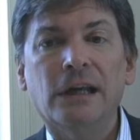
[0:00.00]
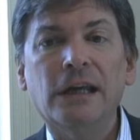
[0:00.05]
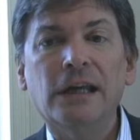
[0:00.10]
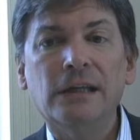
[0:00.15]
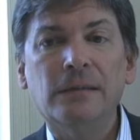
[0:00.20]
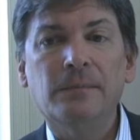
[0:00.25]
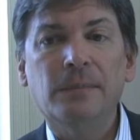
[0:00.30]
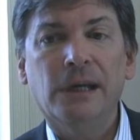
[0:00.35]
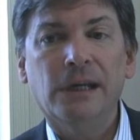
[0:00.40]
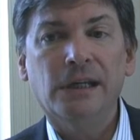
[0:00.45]
A
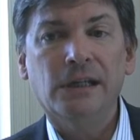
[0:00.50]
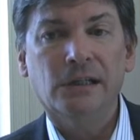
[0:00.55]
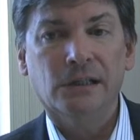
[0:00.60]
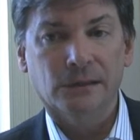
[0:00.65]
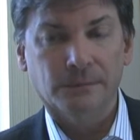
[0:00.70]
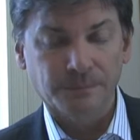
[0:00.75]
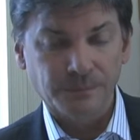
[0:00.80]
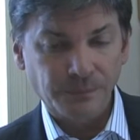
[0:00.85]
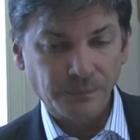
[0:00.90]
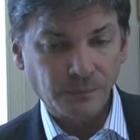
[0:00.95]
beta
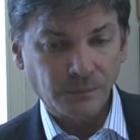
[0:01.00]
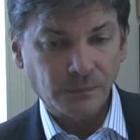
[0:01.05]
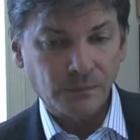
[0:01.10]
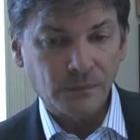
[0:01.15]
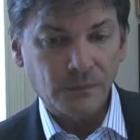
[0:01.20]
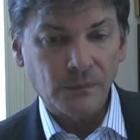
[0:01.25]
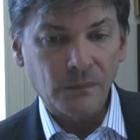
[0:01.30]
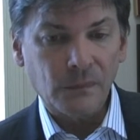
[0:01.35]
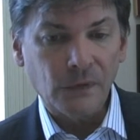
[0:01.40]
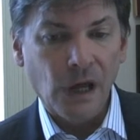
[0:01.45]

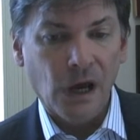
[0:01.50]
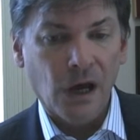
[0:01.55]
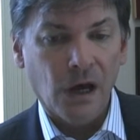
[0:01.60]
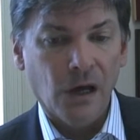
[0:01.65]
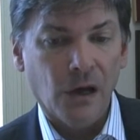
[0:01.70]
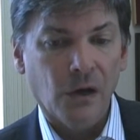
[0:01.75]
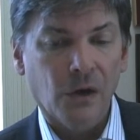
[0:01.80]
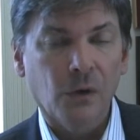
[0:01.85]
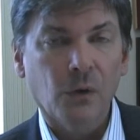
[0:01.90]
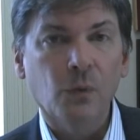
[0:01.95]

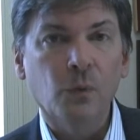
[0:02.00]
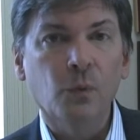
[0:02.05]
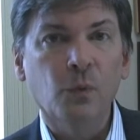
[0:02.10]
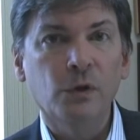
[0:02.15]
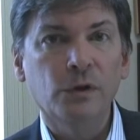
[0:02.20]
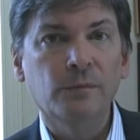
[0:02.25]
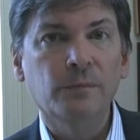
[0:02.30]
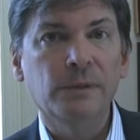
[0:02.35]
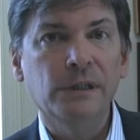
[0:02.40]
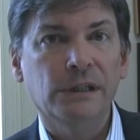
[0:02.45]
uh,
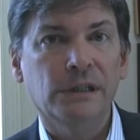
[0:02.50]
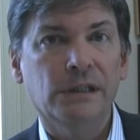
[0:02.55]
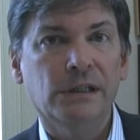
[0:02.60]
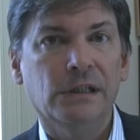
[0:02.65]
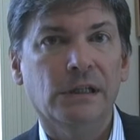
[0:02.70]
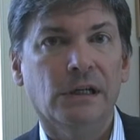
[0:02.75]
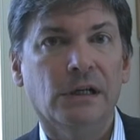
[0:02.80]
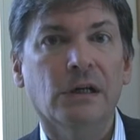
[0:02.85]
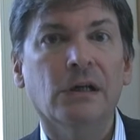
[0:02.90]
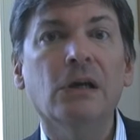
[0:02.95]
would, be,
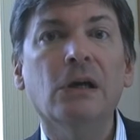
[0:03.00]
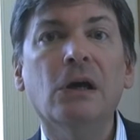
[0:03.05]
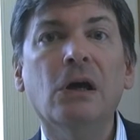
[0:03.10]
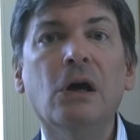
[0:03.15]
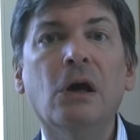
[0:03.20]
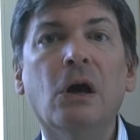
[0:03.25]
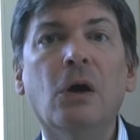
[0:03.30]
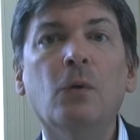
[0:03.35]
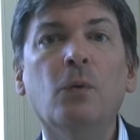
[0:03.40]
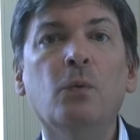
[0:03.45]
uh,
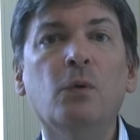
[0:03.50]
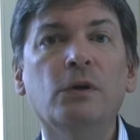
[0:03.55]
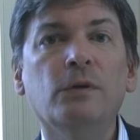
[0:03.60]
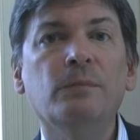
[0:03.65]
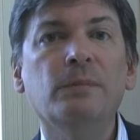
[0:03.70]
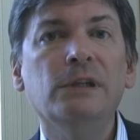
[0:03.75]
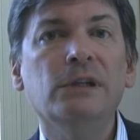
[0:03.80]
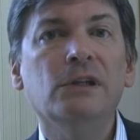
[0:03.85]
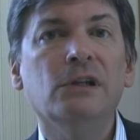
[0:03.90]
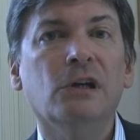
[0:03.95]
would
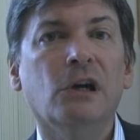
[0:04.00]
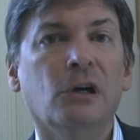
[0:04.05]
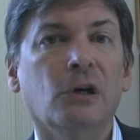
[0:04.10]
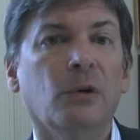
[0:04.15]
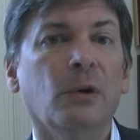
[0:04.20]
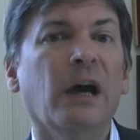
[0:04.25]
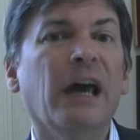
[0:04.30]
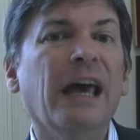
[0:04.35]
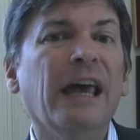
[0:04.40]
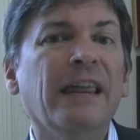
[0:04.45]
be low.
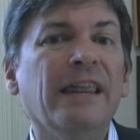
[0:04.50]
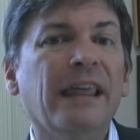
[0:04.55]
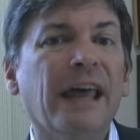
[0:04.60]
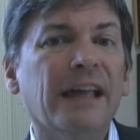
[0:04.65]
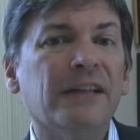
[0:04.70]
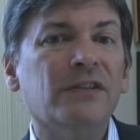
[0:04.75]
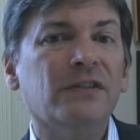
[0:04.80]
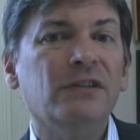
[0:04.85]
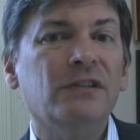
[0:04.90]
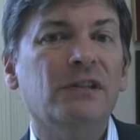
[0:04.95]

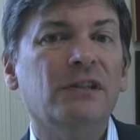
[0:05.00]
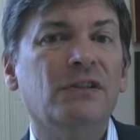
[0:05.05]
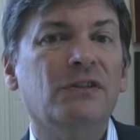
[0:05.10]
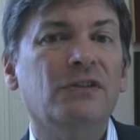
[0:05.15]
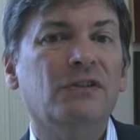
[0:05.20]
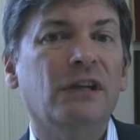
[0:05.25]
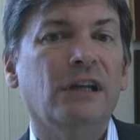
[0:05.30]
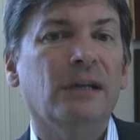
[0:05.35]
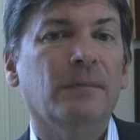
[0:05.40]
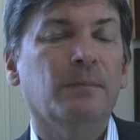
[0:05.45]
That's an
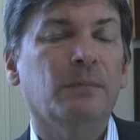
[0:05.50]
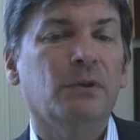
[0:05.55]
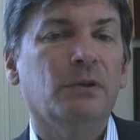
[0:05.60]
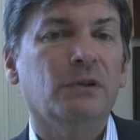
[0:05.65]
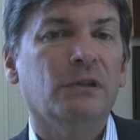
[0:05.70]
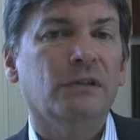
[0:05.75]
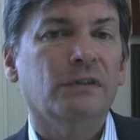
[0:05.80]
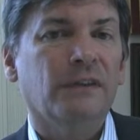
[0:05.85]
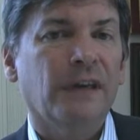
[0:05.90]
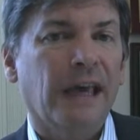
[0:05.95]

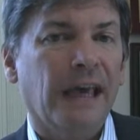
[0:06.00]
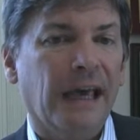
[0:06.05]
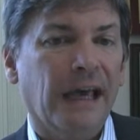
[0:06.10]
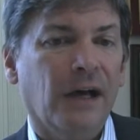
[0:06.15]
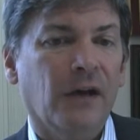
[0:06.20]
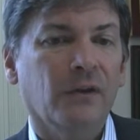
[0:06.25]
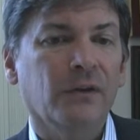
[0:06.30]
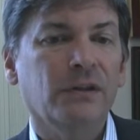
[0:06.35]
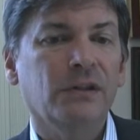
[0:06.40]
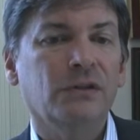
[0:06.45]
example of
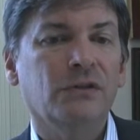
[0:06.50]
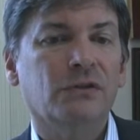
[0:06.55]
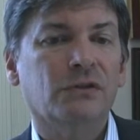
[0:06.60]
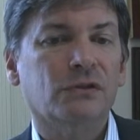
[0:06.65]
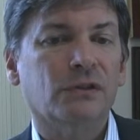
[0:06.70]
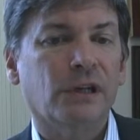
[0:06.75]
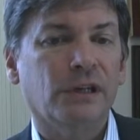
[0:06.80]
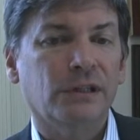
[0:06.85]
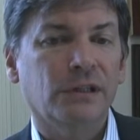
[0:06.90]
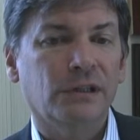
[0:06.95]
how these
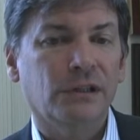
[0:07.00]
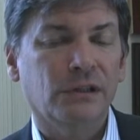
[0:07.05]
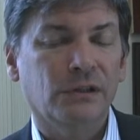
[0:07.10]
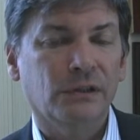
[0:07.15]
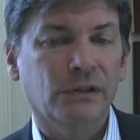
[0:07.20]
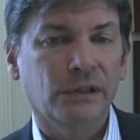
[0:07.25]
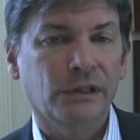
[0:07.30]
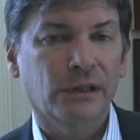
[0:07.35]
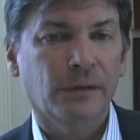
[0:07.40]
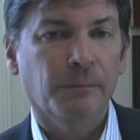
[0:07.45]

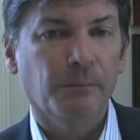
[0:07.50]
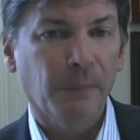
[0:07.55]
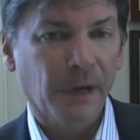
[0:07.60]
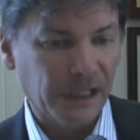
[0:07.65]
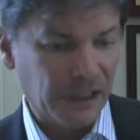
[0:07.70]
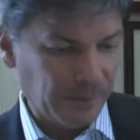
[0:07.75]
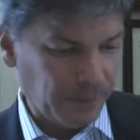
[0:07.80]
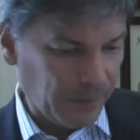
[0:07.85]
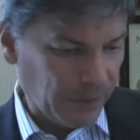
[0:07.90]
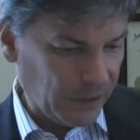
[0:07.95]
criteria
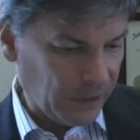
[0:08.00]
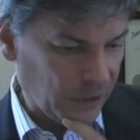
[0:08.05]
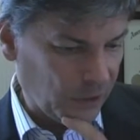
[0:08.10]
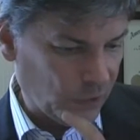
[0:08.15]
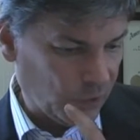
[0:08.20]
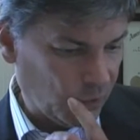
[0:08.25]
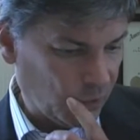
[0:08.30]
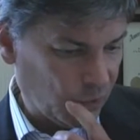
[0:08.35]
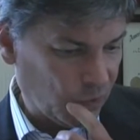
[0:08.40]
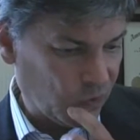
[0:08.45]
might be
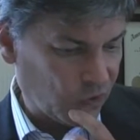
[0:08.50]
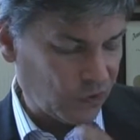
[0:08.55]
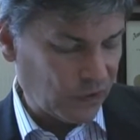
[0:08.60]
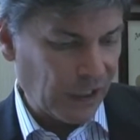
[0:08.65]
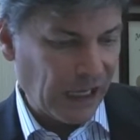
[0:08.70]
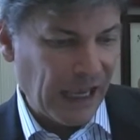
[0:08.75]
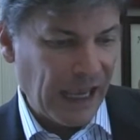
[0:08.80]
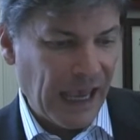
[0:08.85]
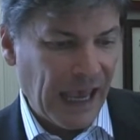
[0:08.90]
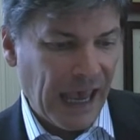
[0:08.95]
used
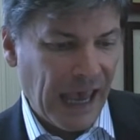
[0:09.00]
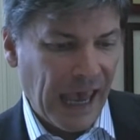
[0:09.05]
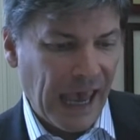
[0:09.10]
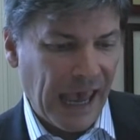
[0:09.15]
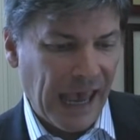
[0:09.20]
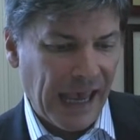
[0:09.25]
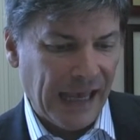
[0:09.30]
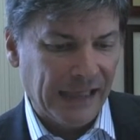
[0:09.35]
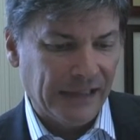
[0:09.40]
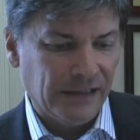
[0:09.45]

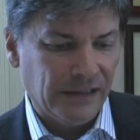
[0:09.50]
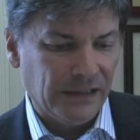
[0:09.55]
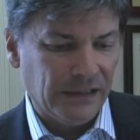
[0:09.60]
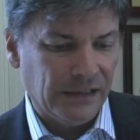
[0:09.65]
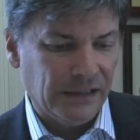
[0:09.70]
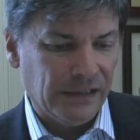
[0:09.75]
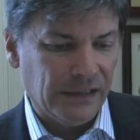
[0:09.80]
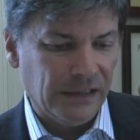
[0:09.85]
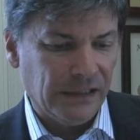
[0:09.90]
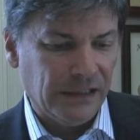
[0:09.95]
and
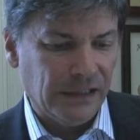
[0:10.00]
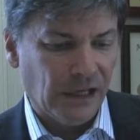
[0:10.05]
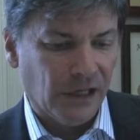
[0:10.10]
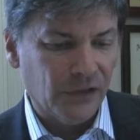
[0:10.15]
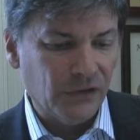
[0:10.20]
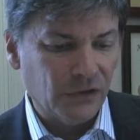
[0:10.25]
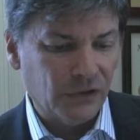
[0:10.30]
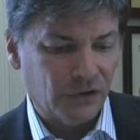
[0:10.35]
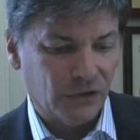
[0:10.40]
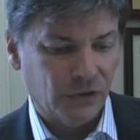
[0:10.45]
the
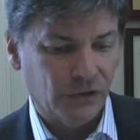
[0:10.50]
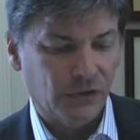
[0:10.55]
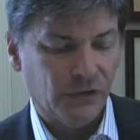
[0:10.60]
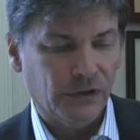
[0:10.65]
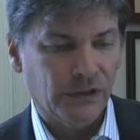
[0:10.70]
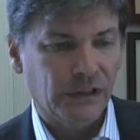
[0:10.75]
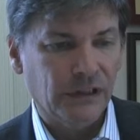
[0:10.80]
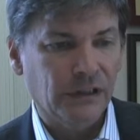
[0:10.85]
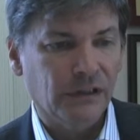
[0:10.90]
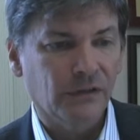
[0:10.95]

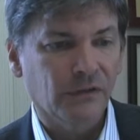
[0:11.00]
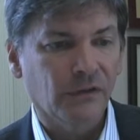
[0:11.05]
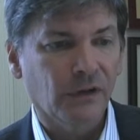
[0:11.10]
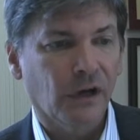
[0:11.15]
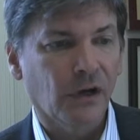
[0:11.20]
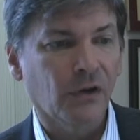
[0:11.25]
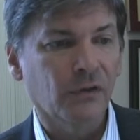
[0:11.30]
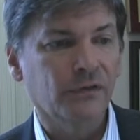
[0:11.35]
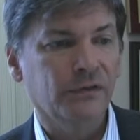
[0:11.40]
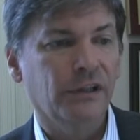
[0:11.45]
uncertainty
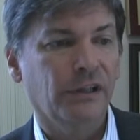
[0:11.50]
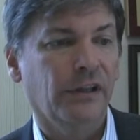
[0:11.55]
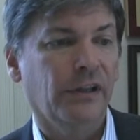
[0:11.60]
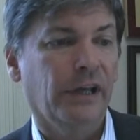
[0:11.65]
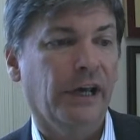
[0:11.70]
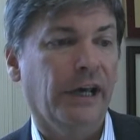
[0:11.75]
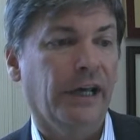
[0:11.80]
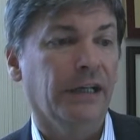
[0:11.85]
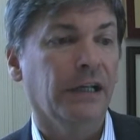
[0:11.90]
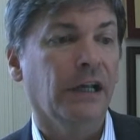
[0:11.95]
involved in that